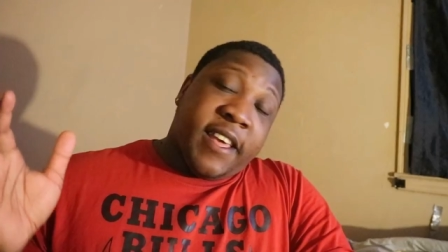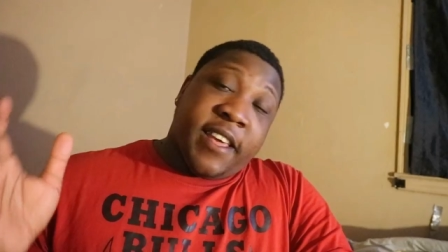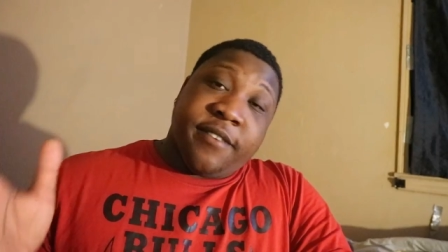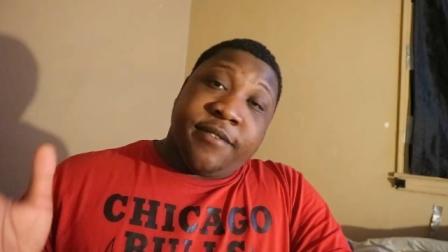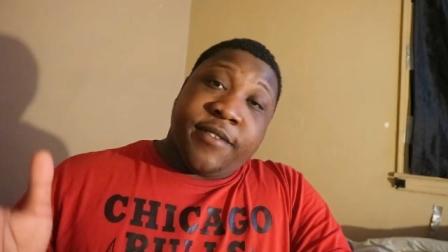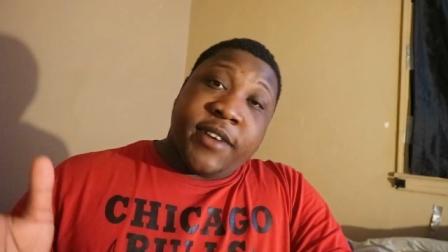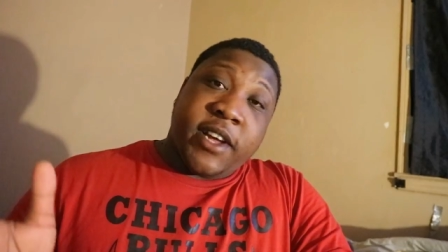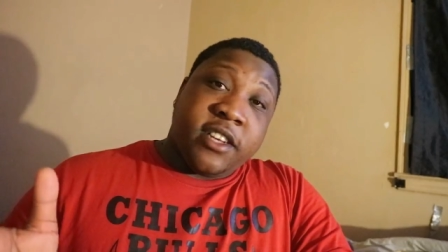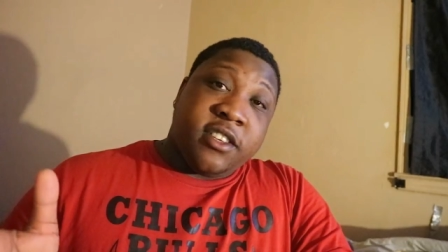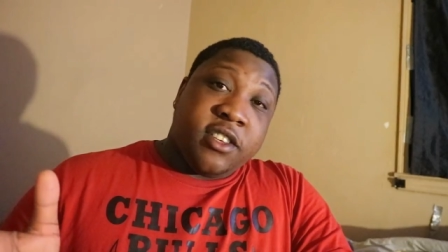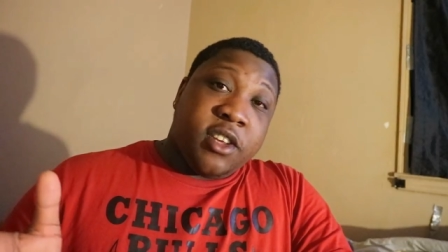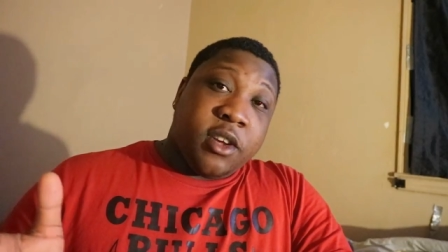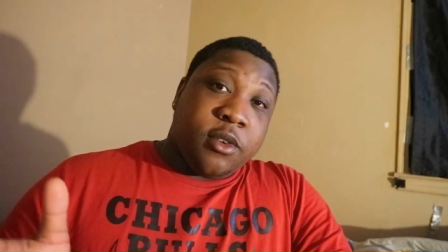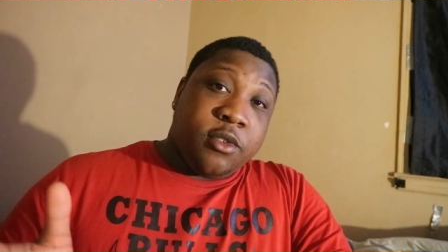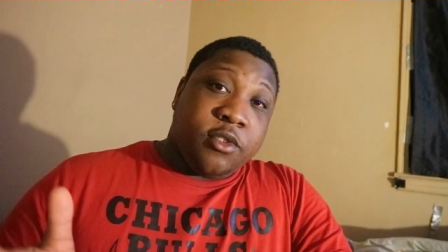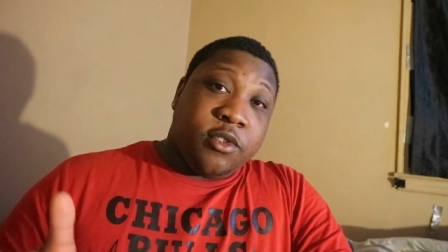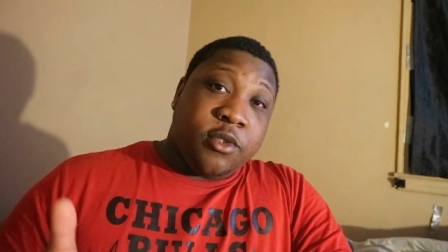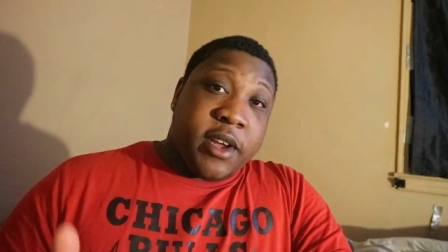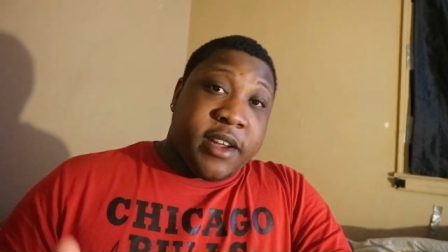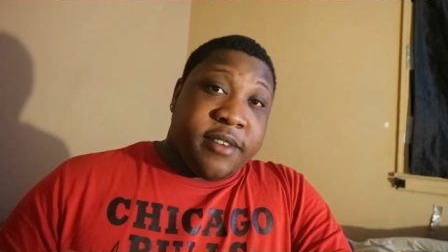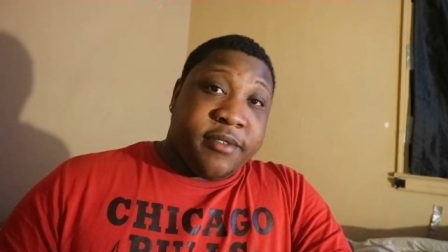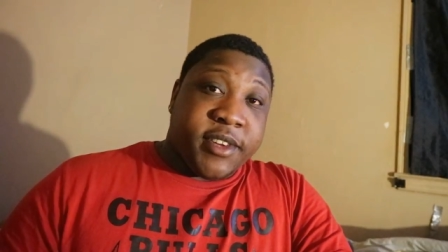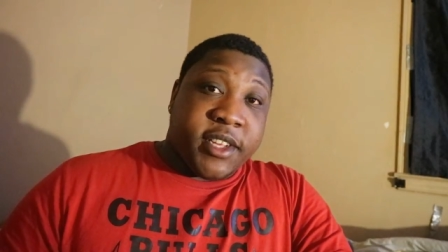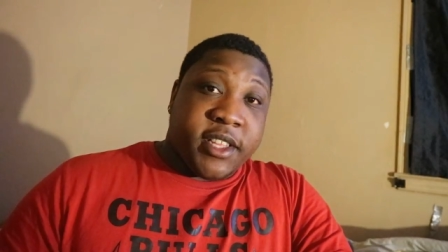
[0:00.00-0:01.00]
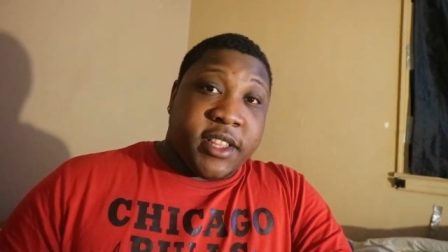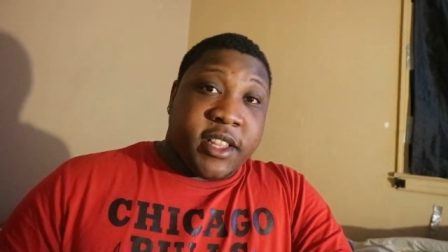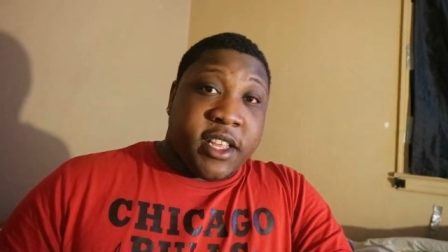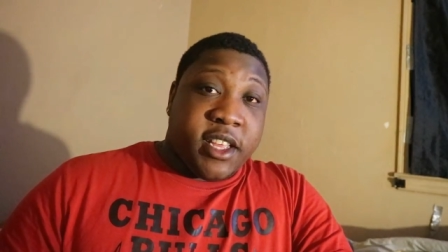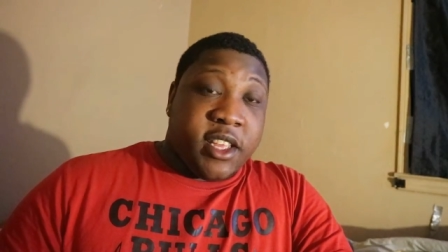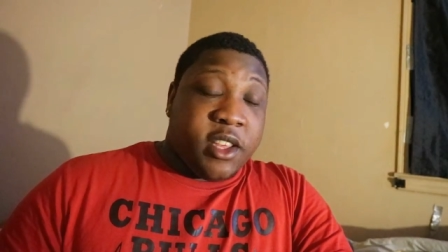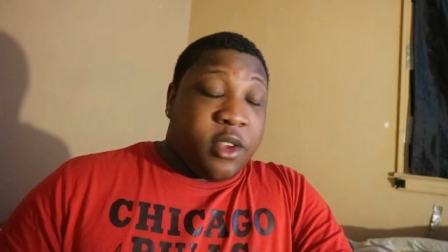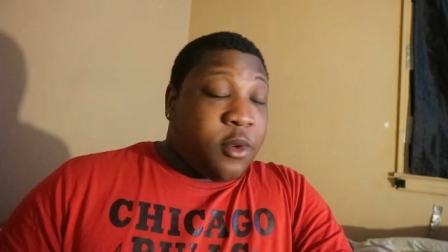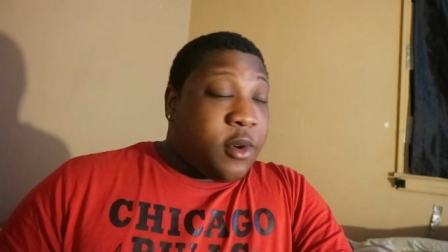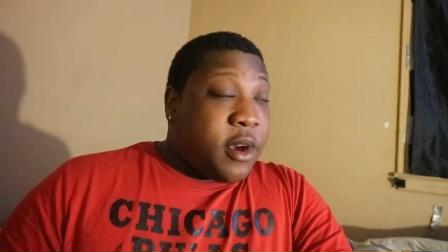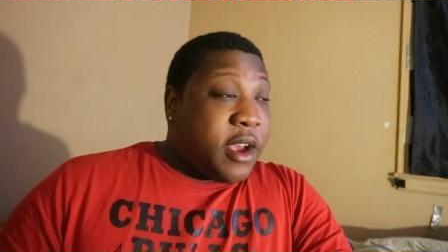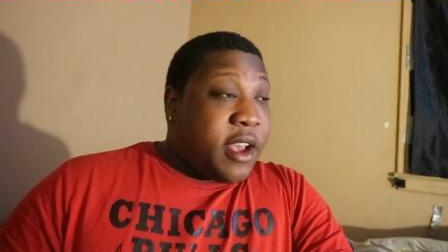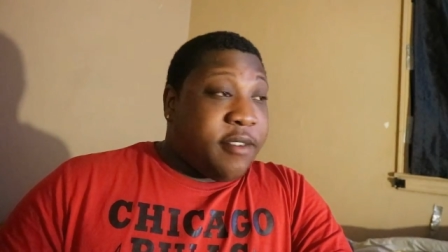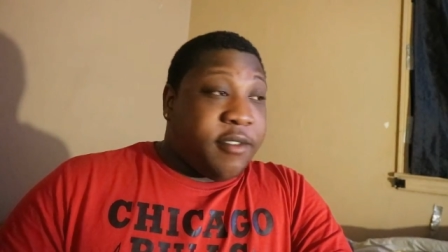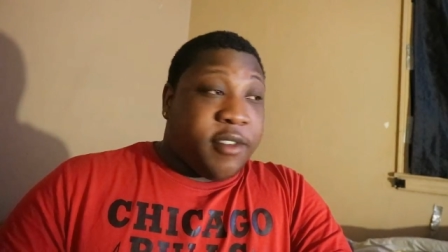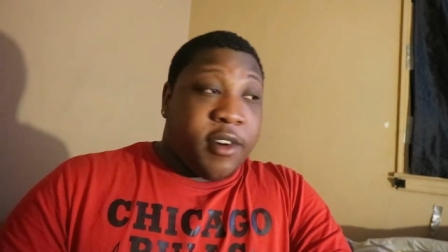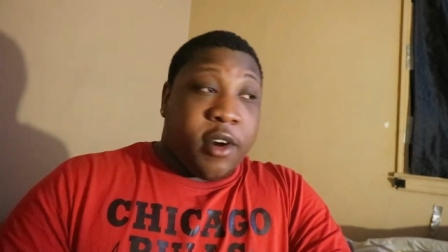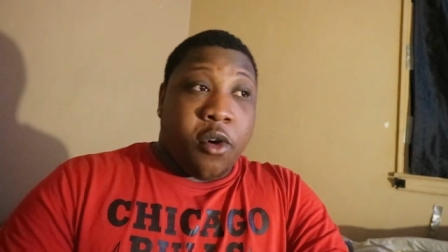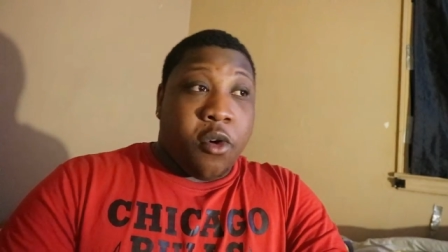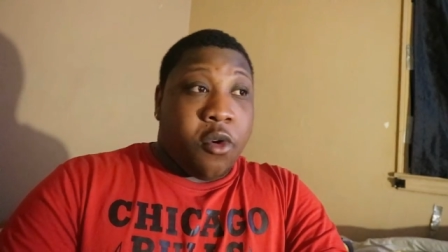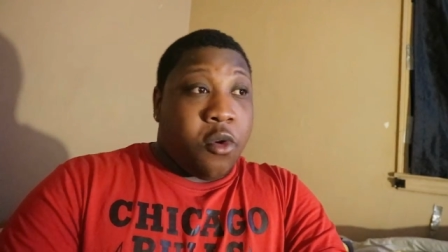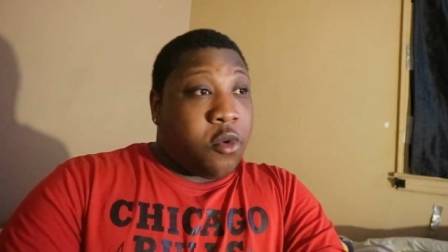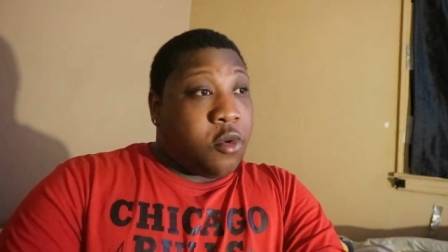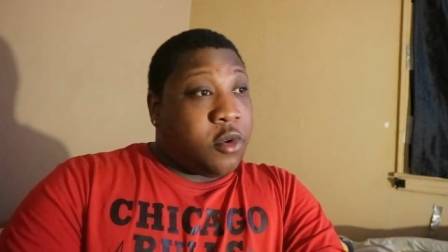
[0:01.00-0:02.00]
if I told you everything, you will have a
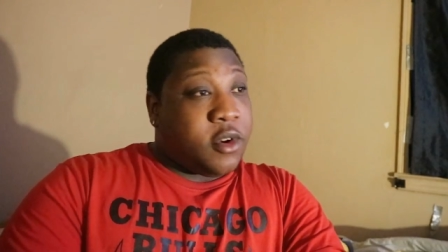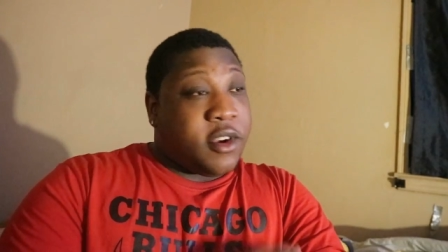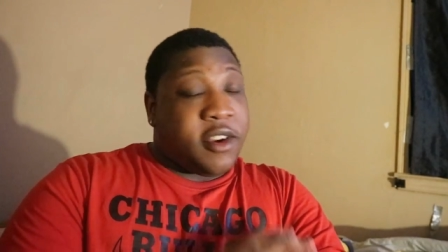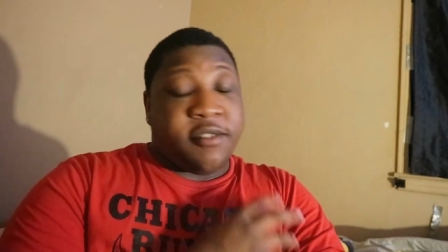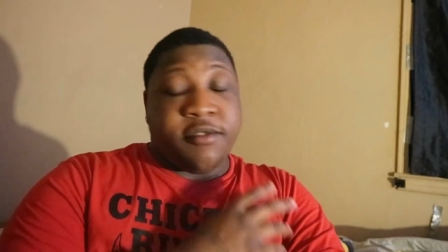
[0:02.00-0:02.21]
whole